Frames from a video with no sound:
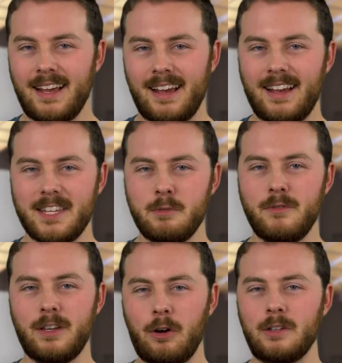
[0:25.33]
This
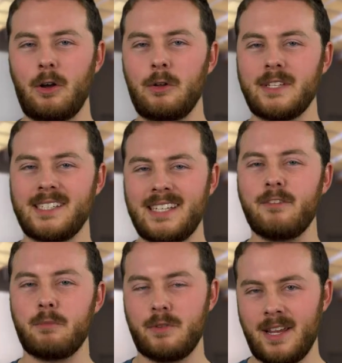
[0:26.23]
movie currently holds a
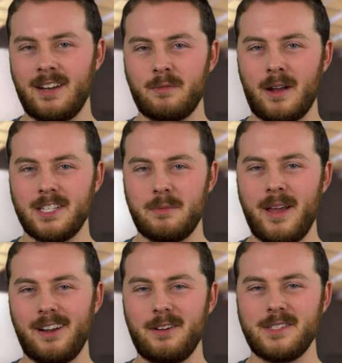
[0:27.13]
7% on Rotten
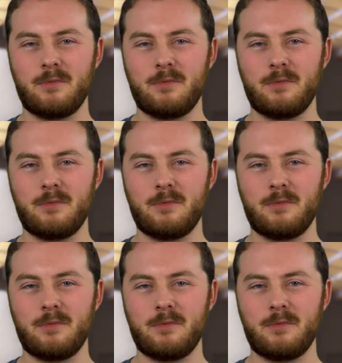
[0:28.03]
Tomatoes,